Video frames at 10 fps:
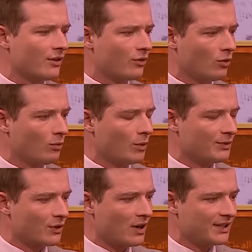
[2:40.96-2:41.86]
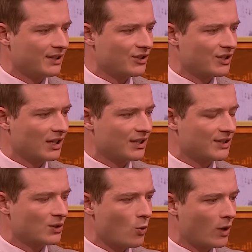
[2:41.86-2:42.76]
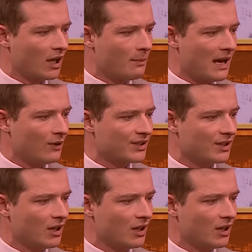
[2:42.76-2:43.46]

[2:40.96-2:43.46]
thought what was quite interesting is talking about